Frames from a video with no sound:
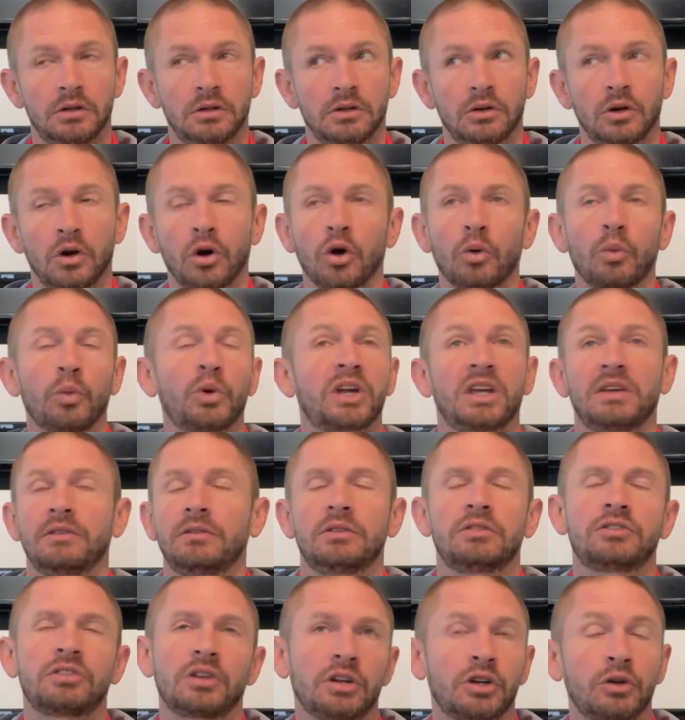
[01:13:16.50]
Or
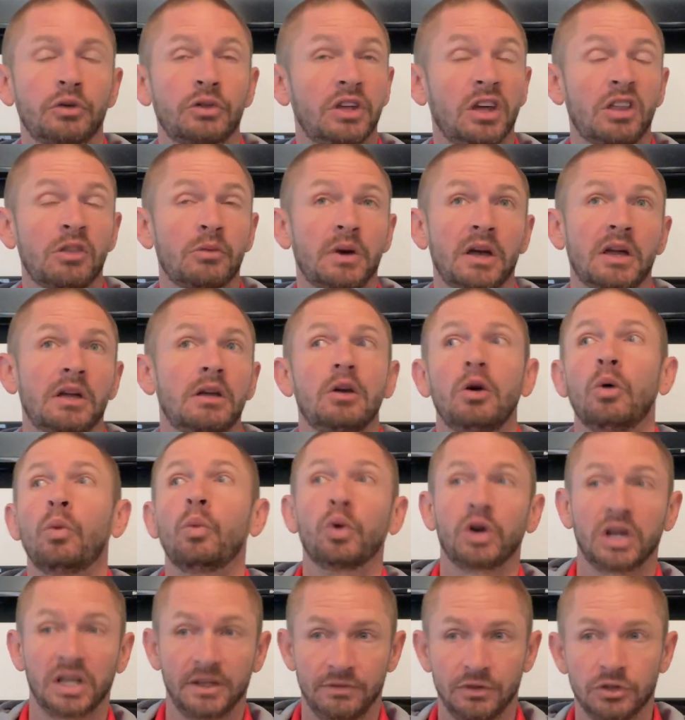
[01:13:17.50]
go the other way.
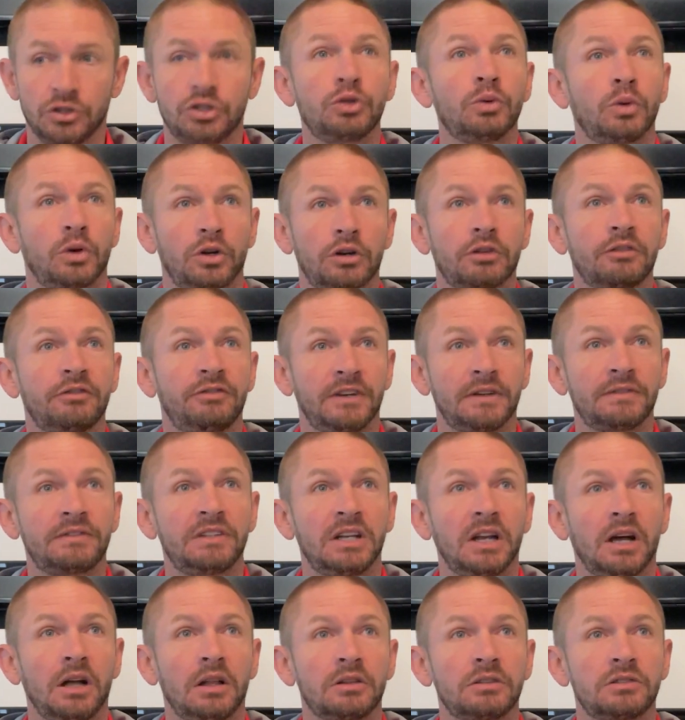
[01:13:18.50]
We'll give you
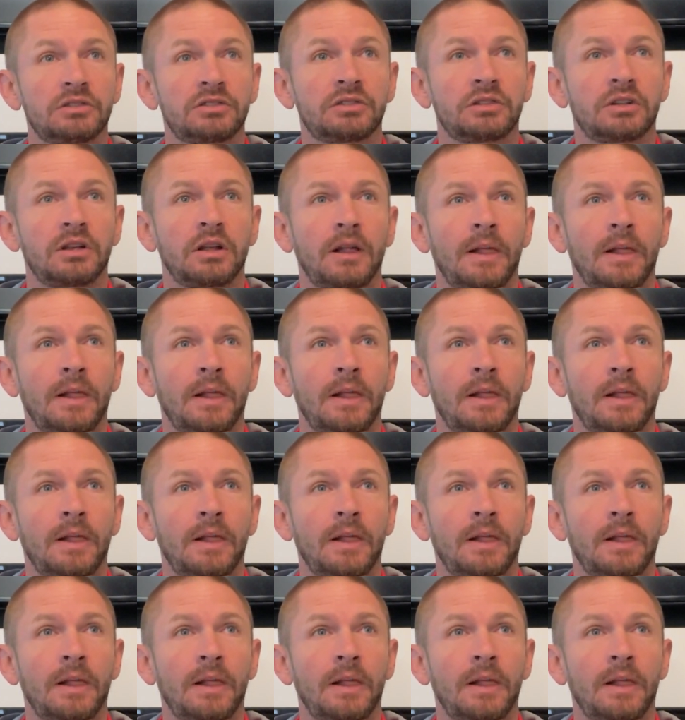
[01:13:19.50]
$250.